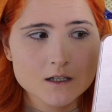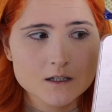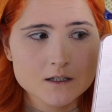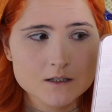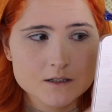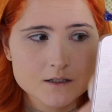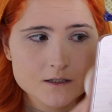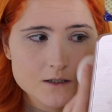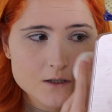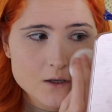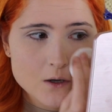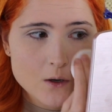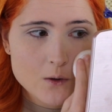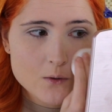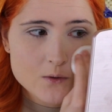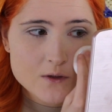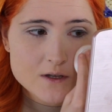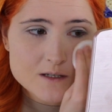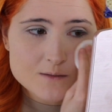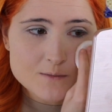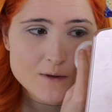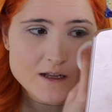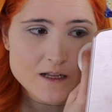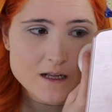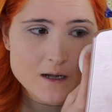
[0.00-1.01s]
So
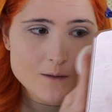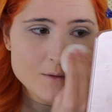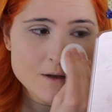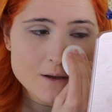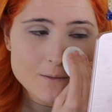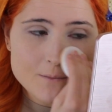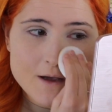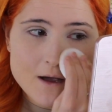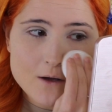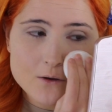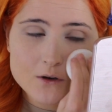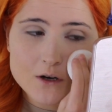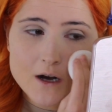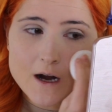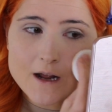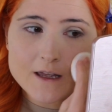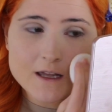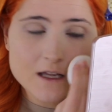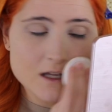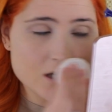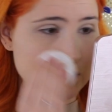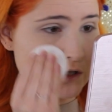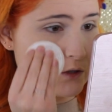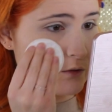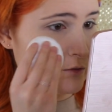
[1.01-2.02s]
this might not be a powder I
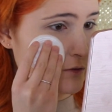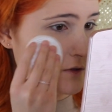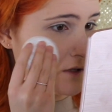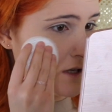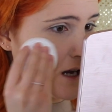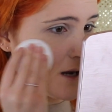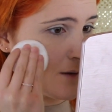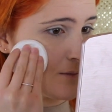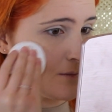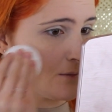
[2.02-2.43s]
can use.